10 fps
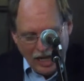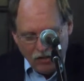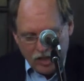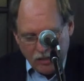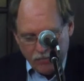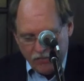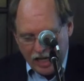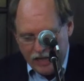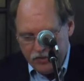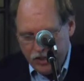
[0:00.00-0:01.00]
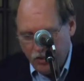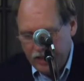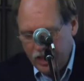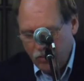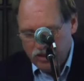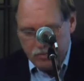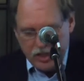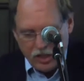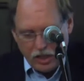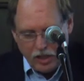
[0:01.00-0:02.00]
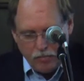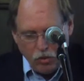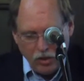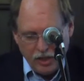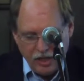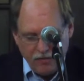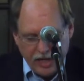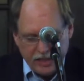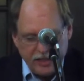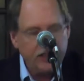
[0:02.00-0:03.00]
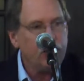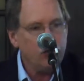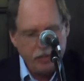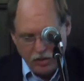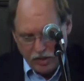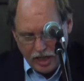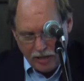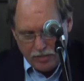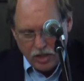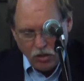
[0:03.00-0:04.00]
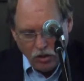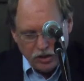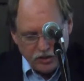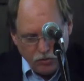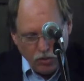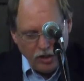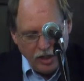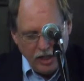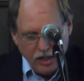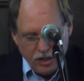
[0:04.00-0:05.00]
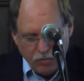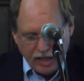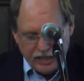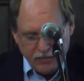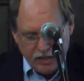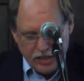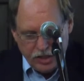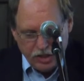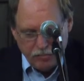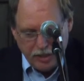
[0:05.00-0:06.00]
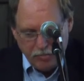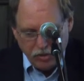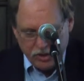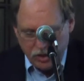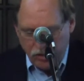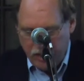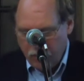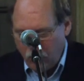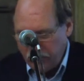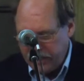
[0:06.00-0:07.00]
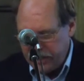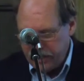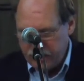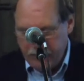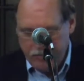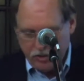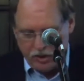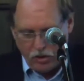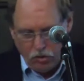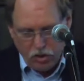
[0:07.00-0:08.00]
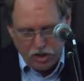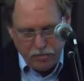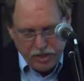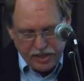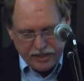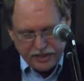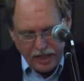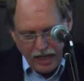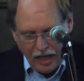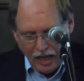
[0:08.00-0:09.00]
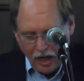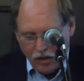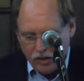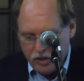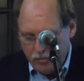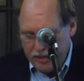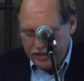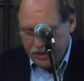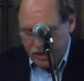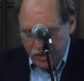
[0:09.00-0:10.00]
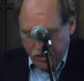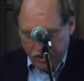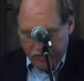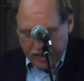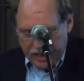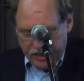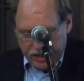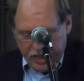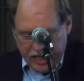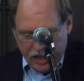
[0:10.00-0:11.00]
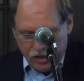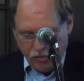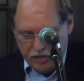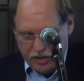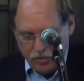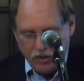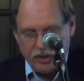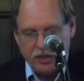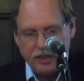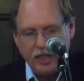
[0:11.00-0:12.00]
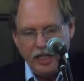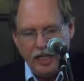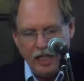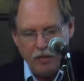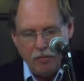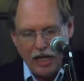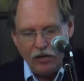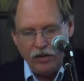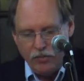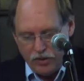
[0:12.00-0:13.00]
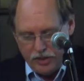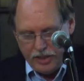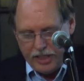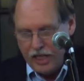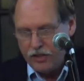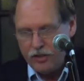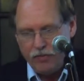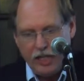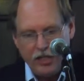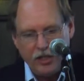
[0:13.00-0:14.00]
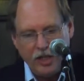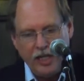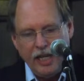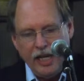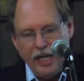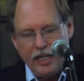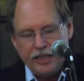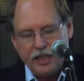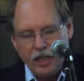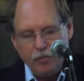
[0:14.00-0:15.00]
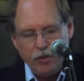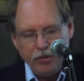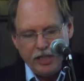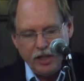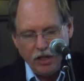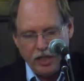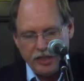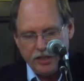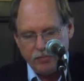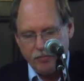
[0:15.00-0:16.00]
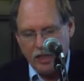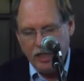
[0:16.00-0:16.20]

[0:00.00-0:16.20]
Outcome 5, shown here, was particularly important in advancing the new paradigm. It calls for the rights of Indigenous peoples, including mobile Indigenous peoples and local communities, are to be secured in relation to natural resources and biodiversity conservation. And it set up three targets.